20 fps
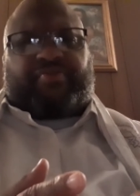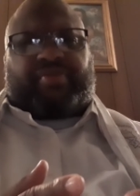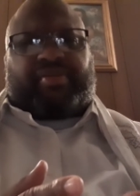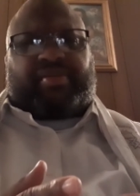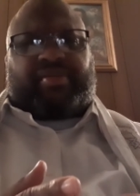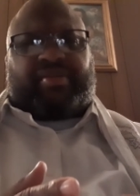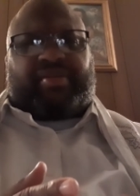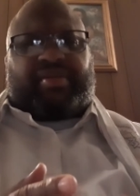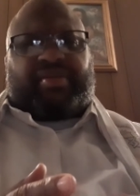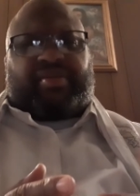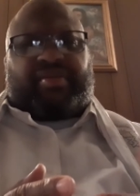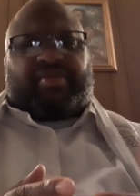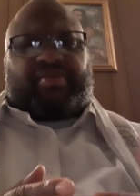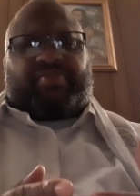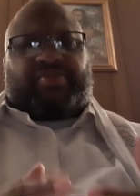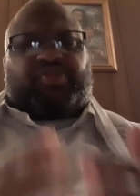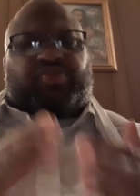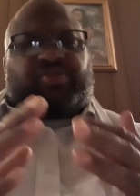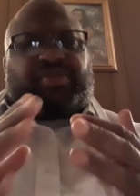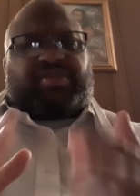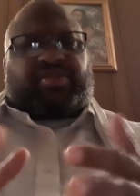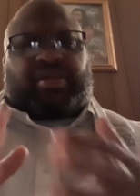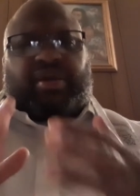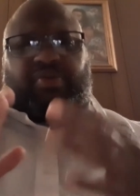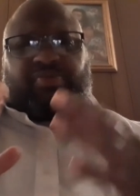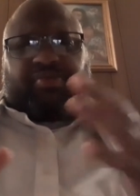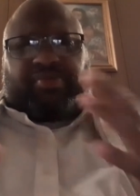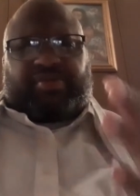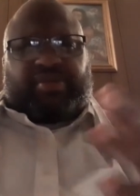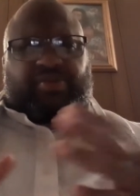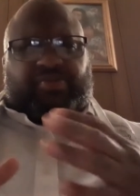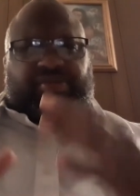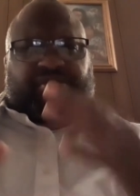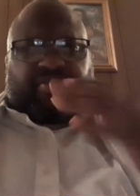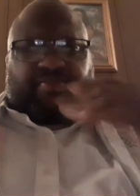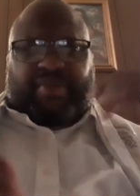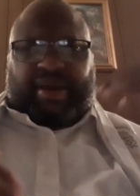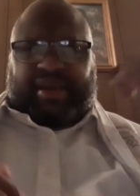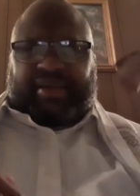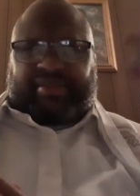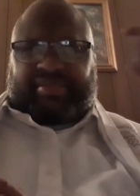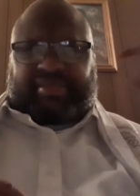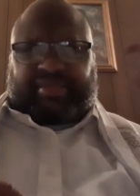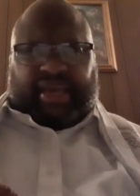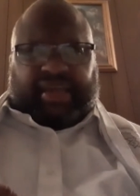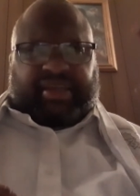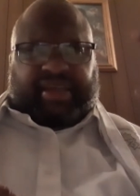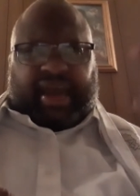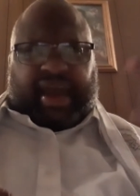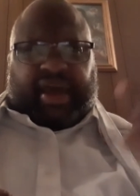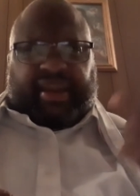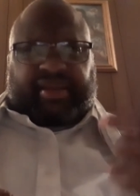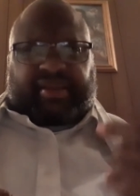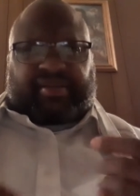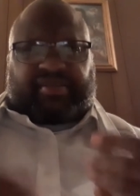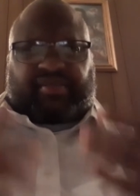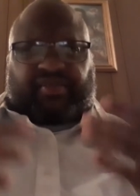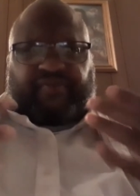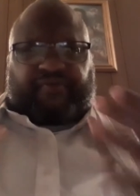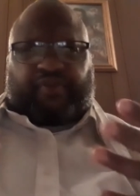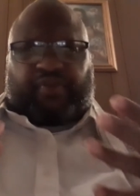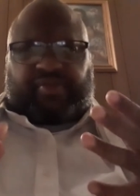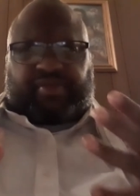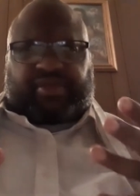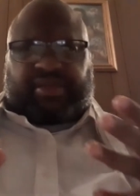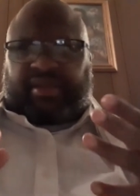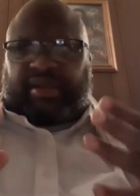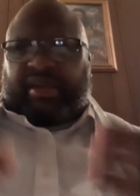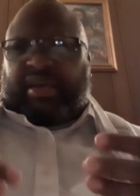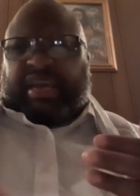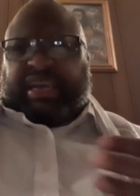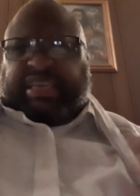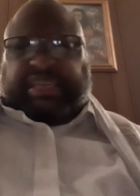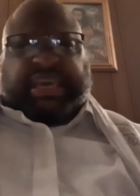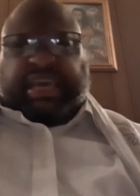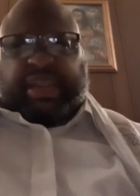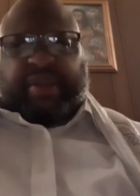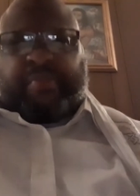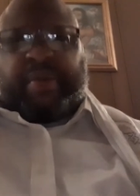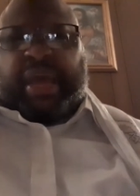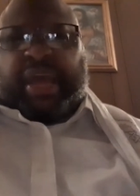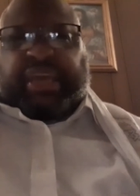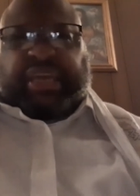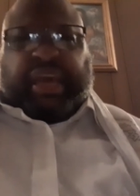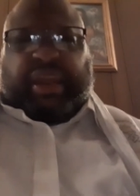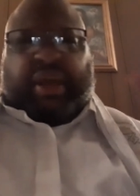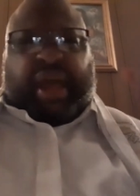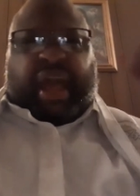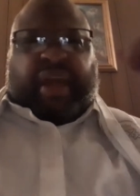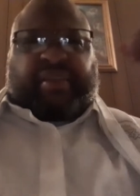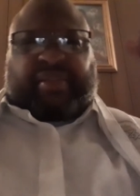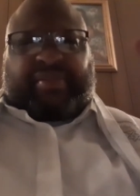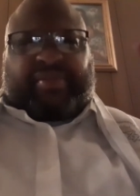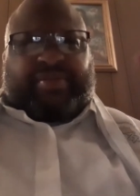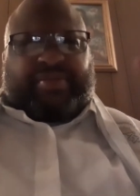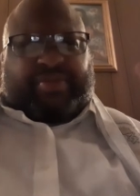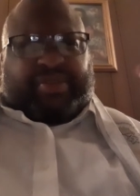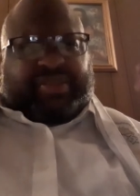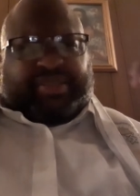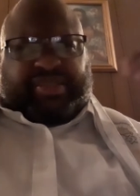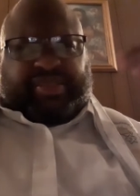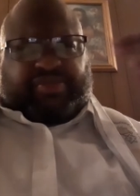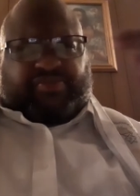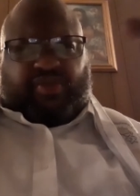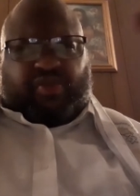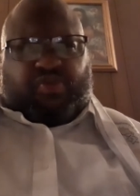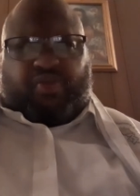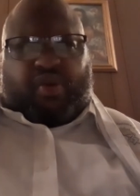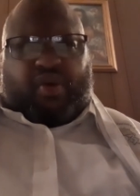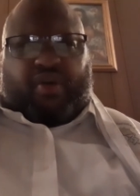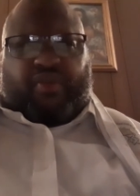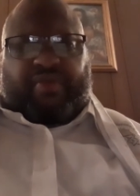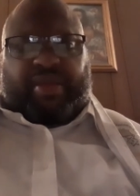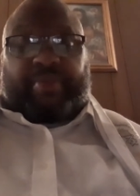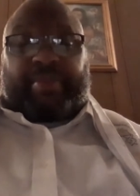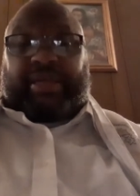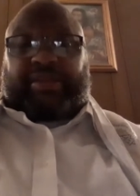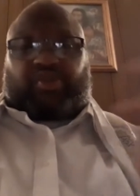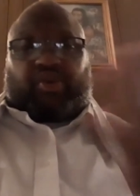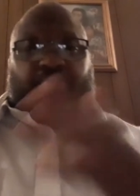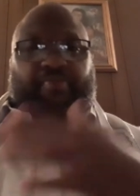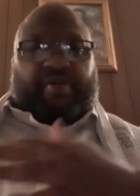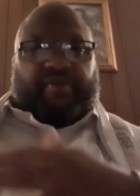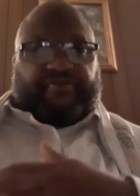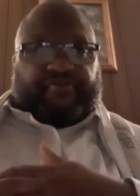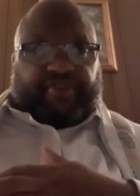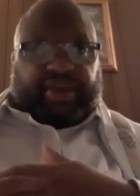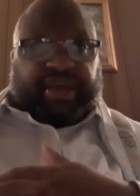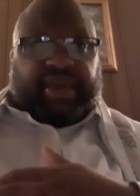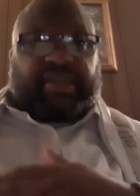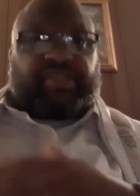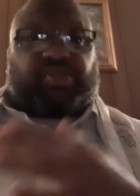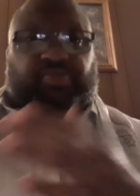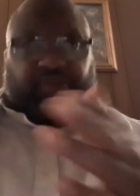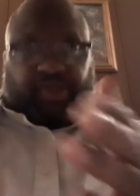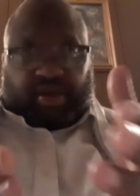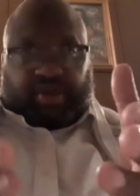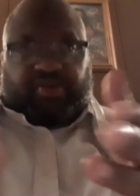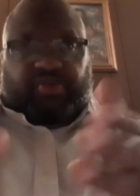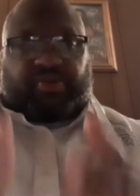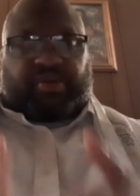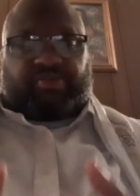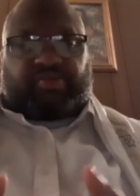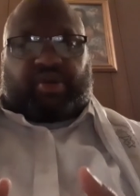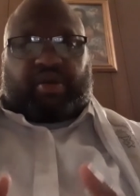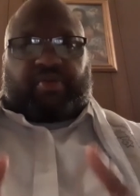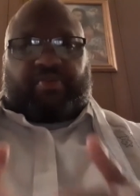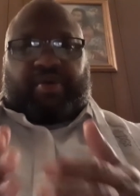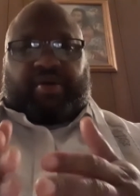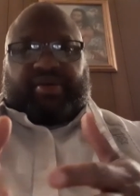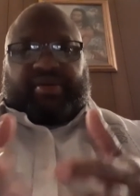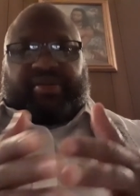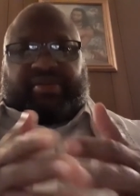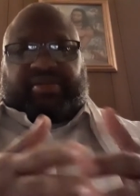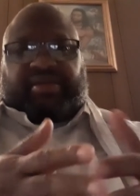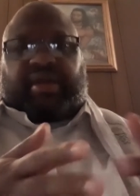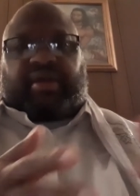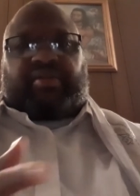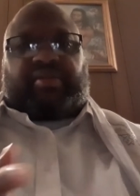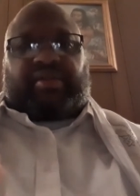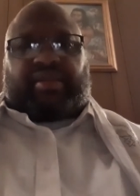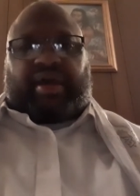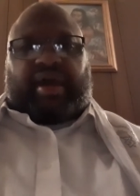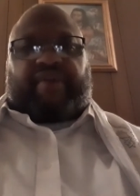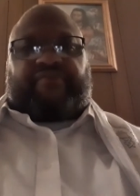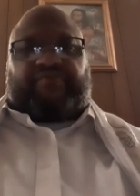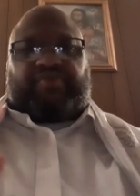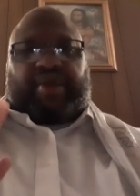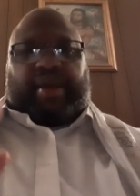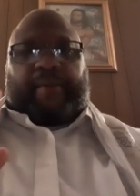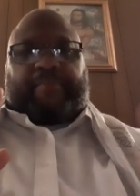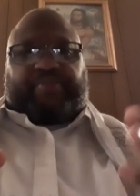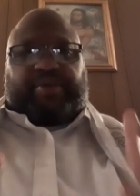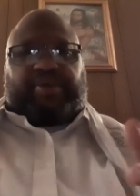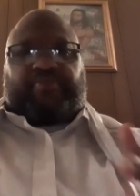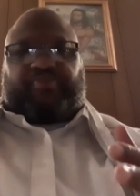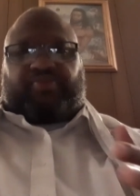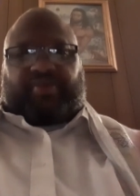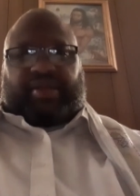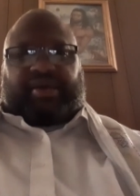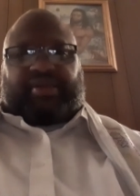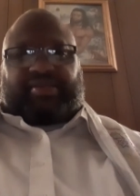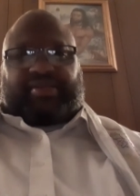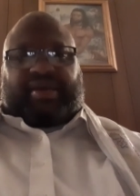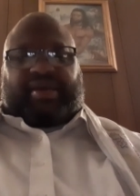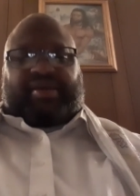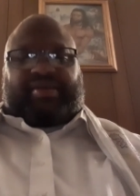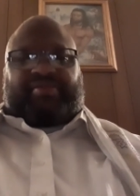it. But you can tell when you're dealing with somebody that's psychotic, because the first thing, get them, get them, you know, they're just thrown on. I'm not talking about fans, but y'all know what I'm talking about. In daily life, you got people like that.